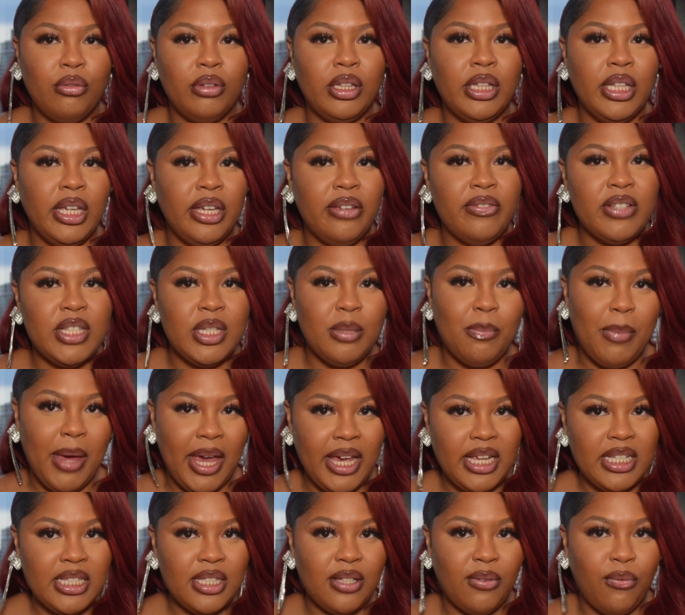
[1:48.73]
leave
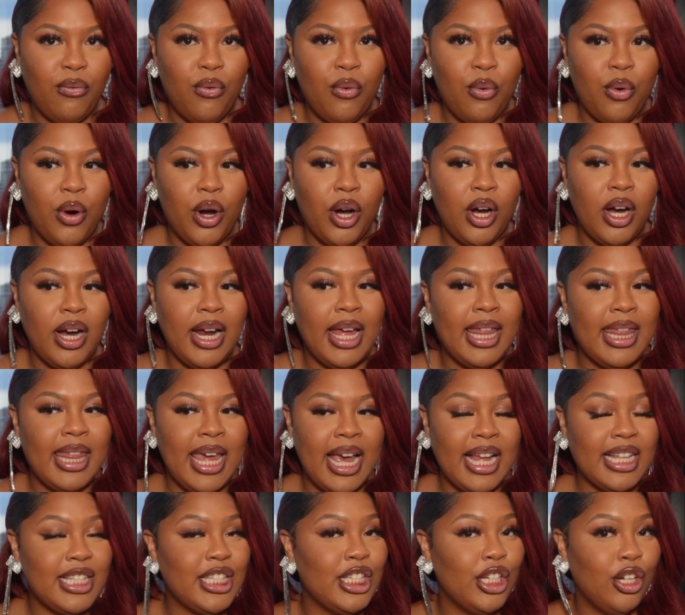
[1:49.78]
space for
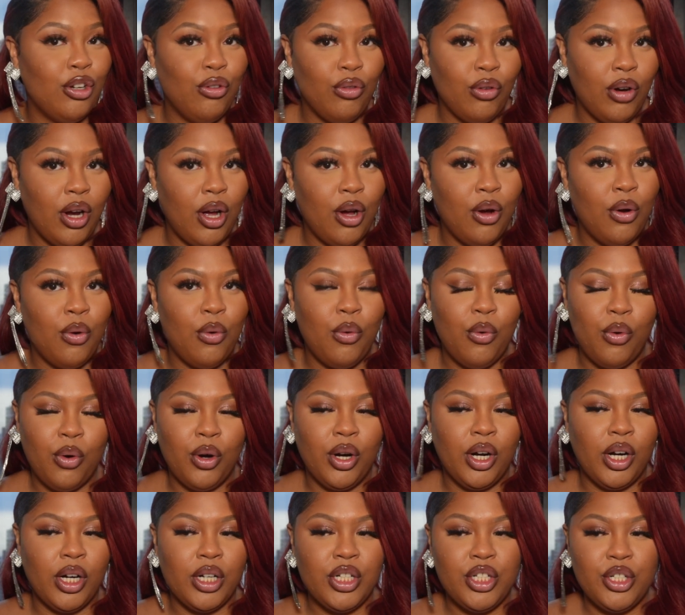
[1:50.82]
that to grow
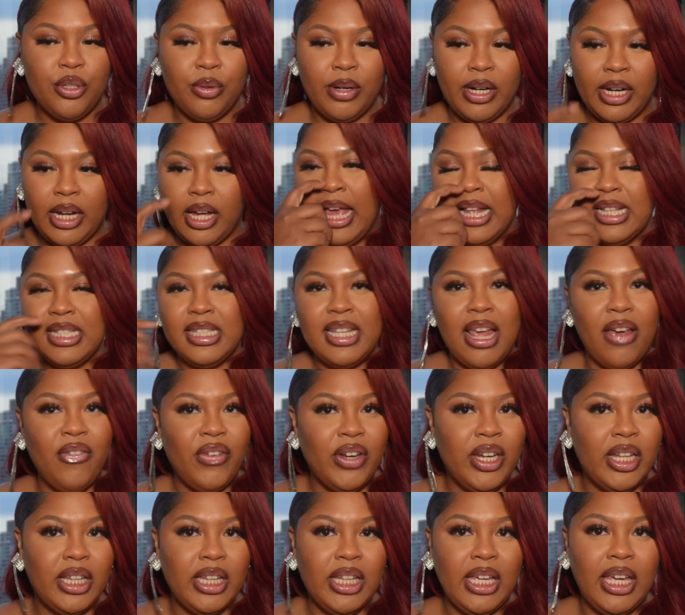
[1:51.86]
or shrink. And
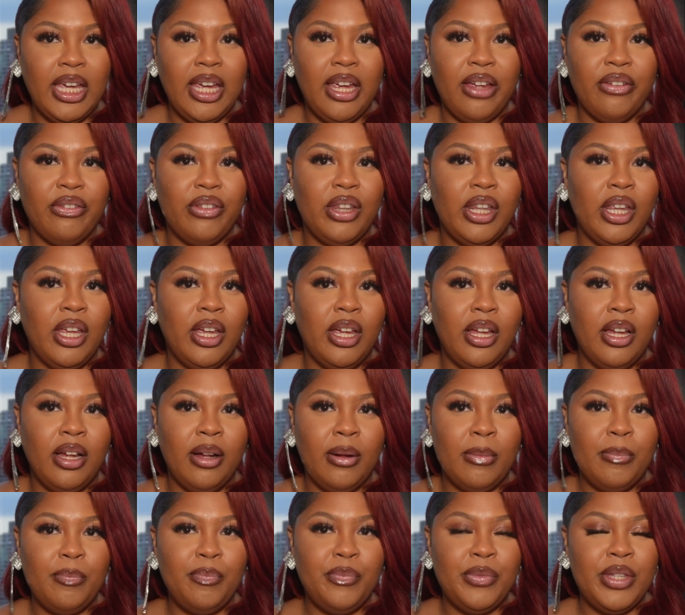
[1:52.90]
definitely if
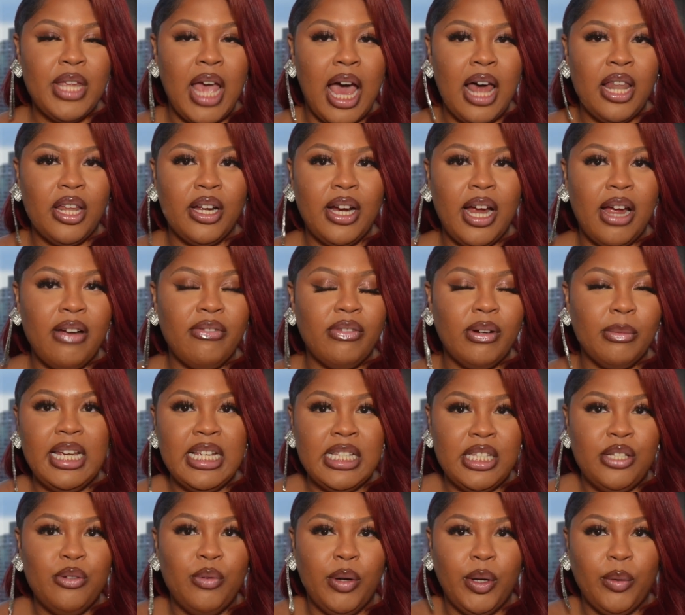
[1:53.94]
the dollar ever
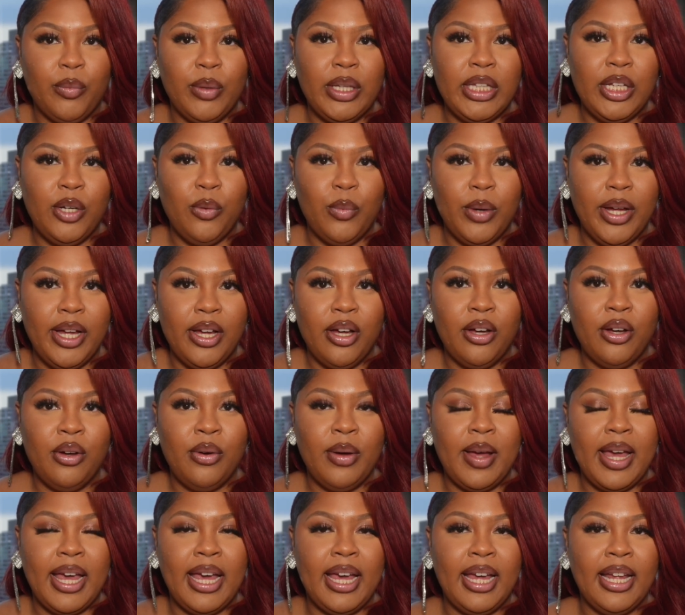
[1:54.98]
is doing really
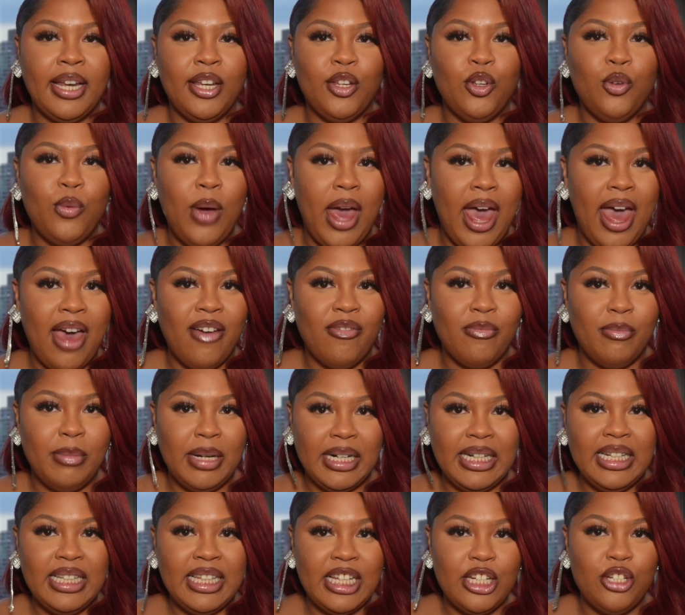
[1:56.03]
well and you have
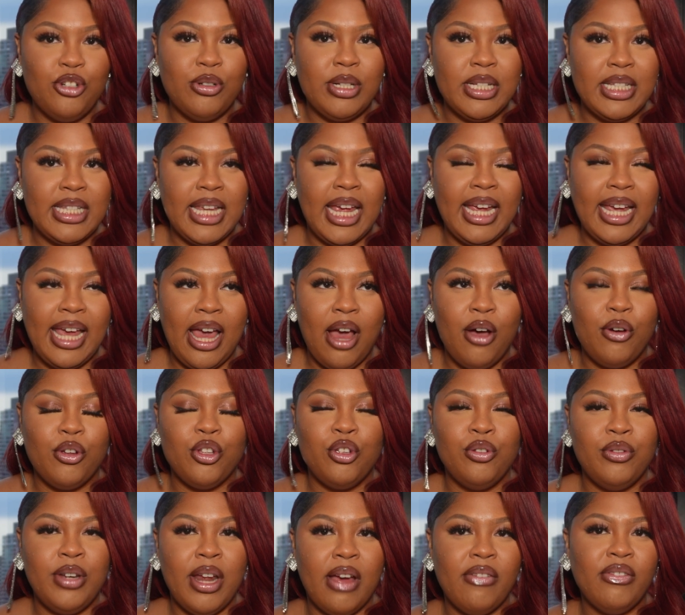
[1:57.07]
money that you could take out,
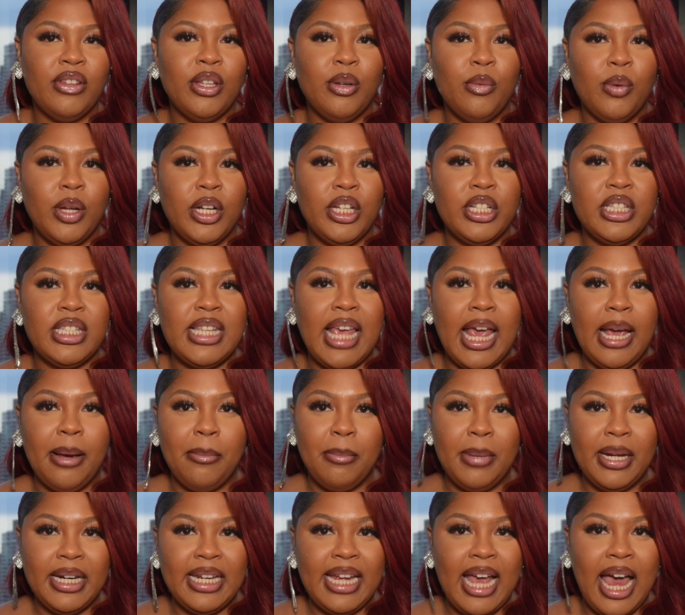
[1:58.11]
you definitely want to take
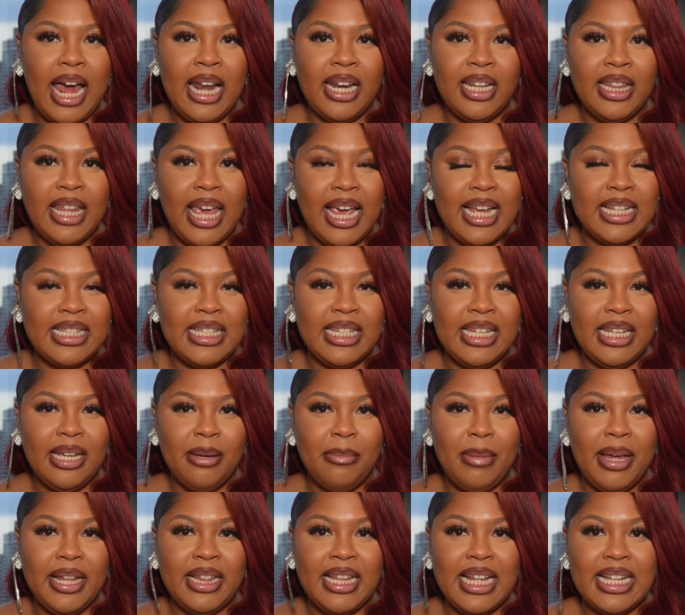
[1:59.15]
money out of the
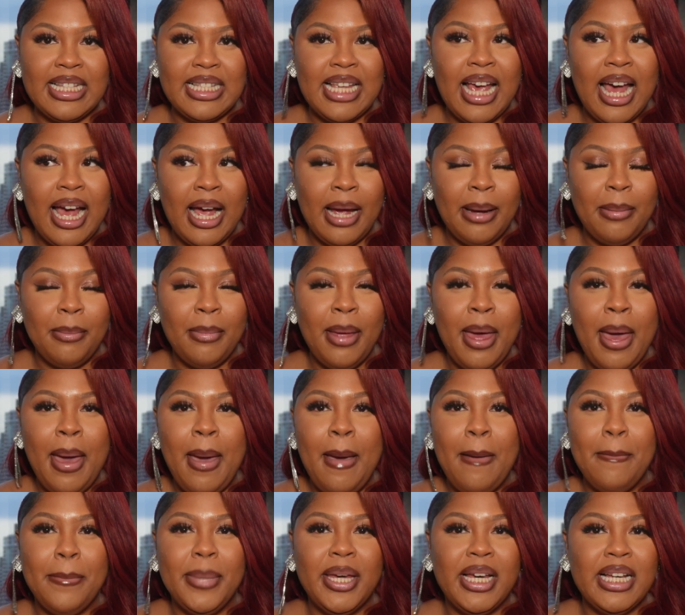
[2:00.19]
ATM at that time,
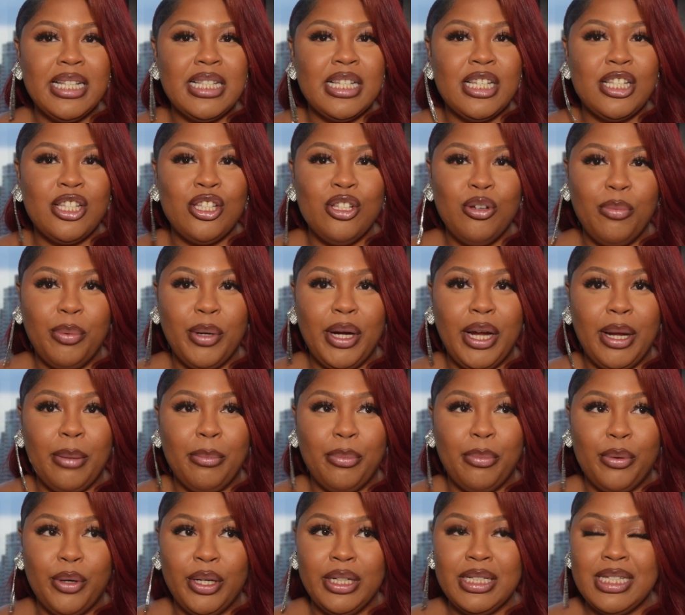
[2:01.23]
because it's super
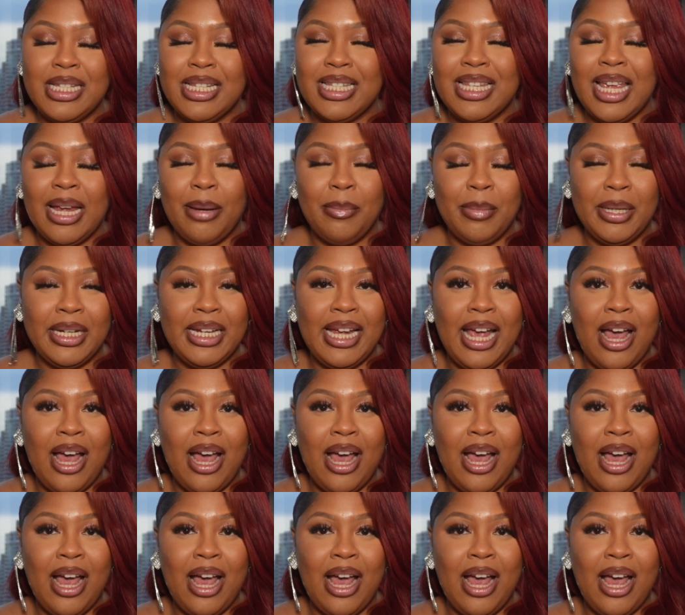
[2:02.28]
important to take money